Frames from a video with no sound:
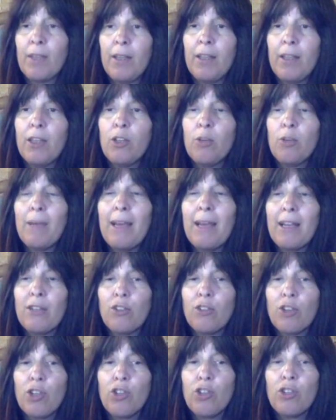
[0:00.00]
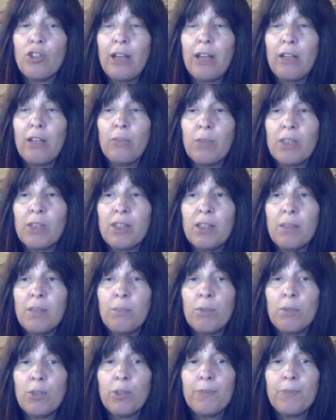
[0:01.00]
Okay, go back, look at your dial. What's the
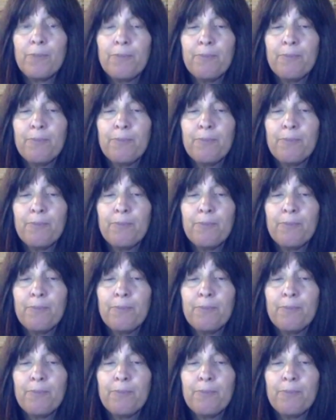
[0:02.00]
number?